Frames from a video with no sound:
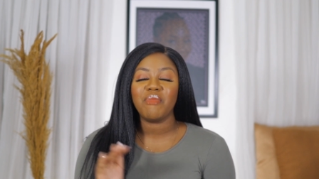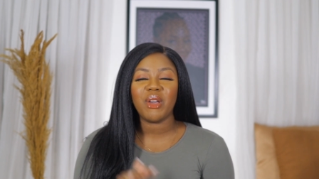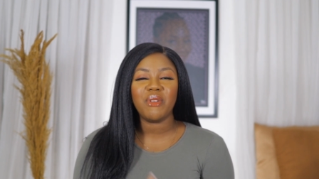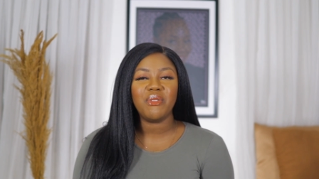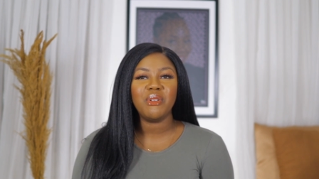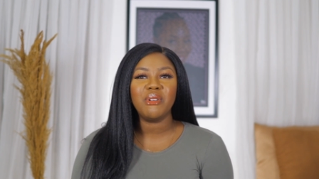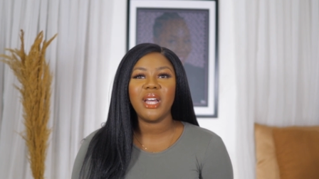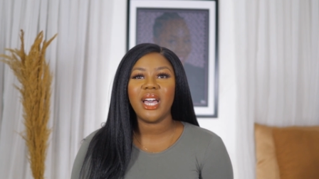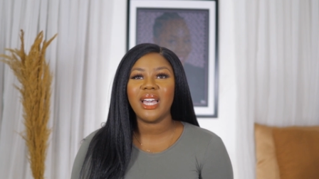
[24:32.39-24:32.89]
I
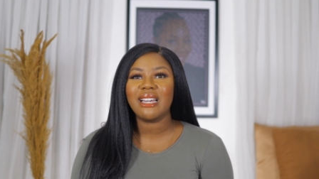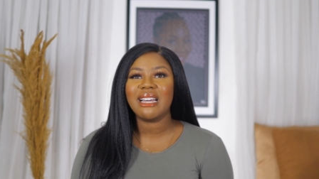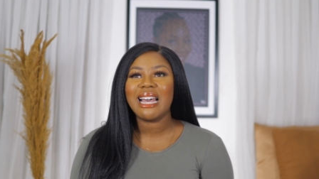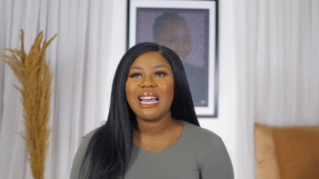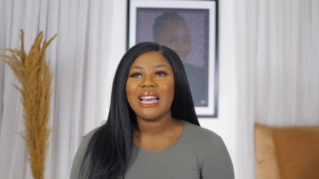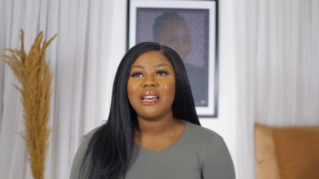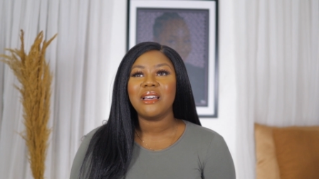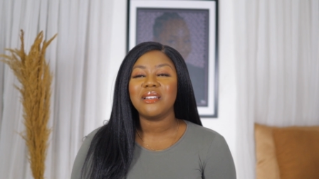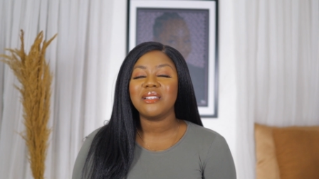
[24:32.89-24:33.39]
feel like
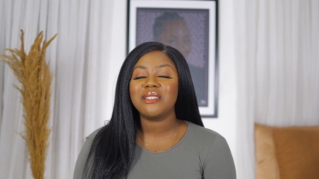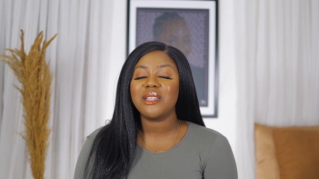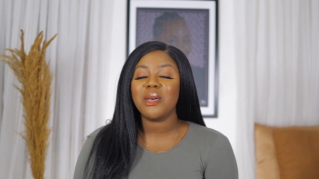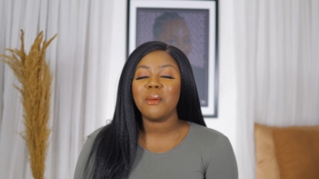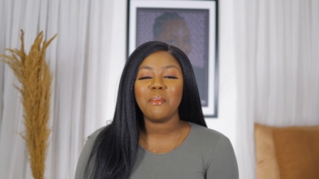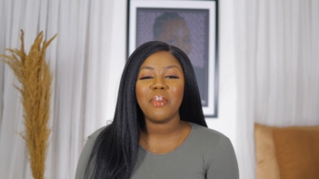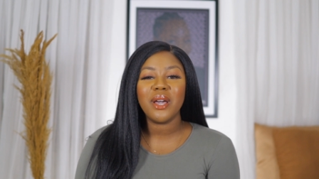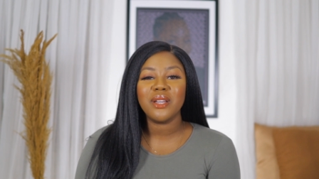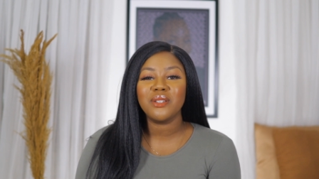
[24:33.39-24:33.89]

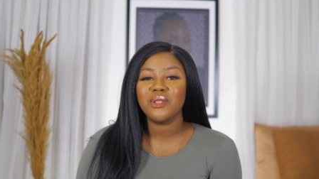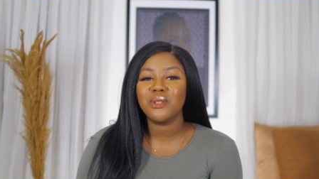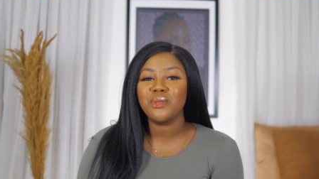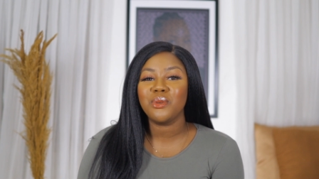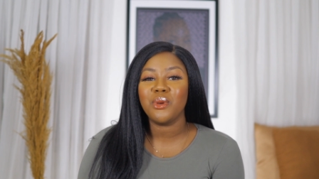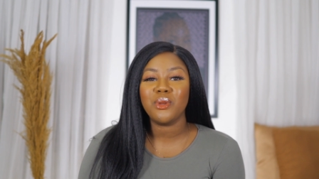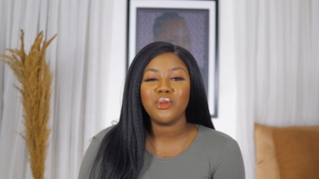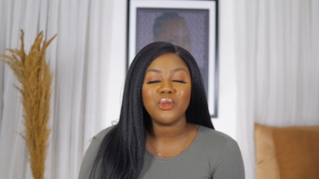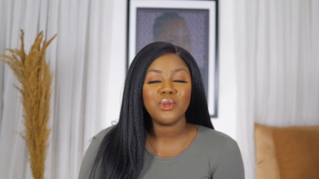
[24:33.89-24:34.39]
December is
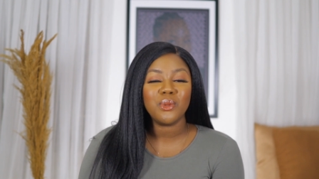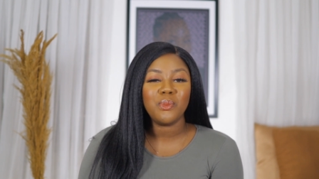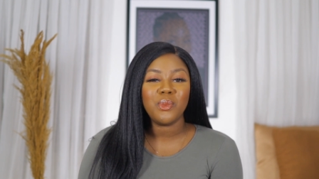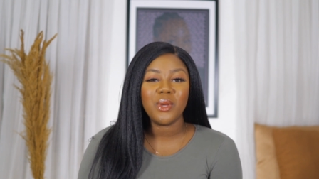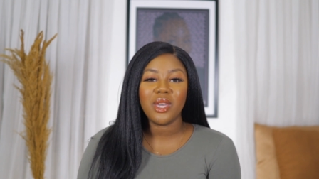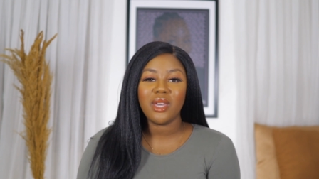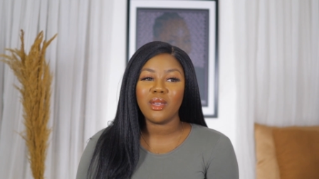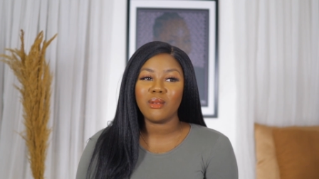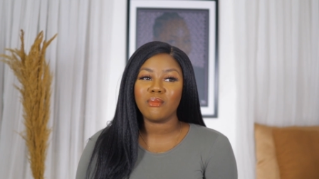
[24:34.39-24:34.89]
just going to
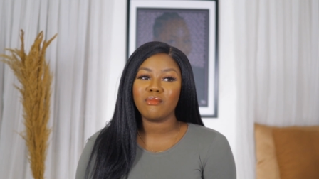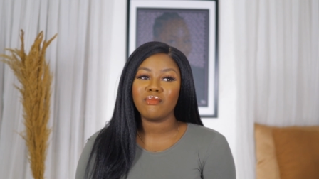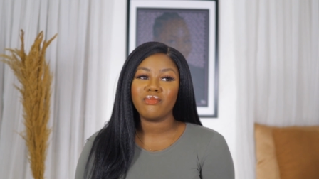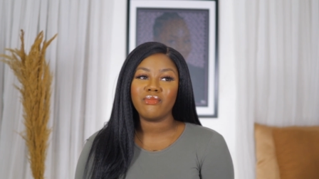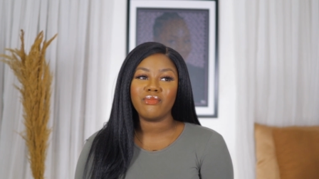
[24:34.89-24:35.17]
be